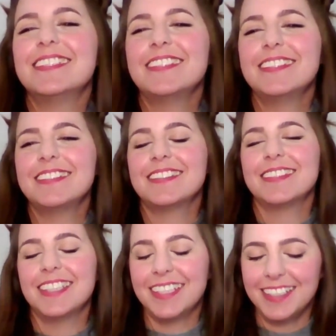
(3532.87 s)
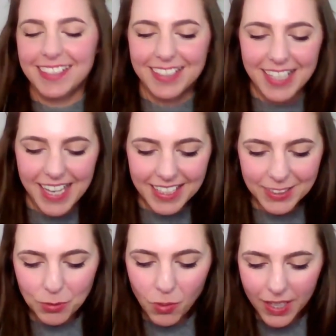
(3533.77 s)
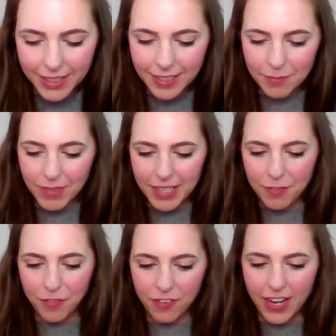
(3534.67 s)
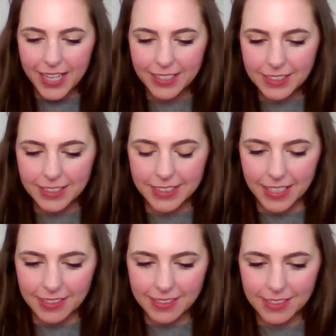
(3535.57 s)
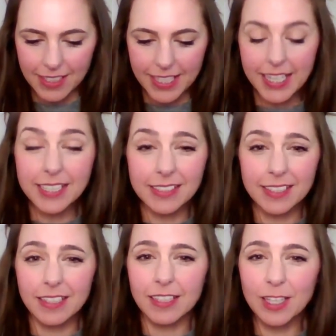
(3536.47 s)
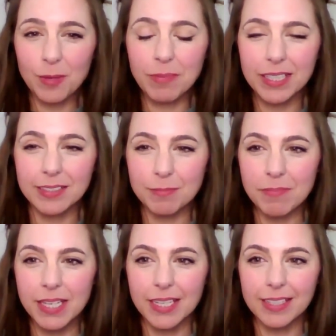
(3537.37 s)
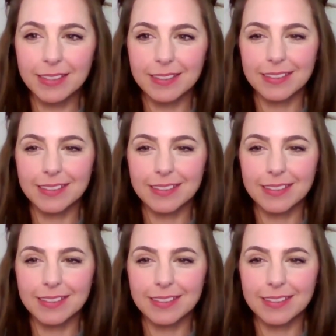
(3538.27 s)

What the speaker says: Oh, it's one that my friend does, and he does it a lot better than me.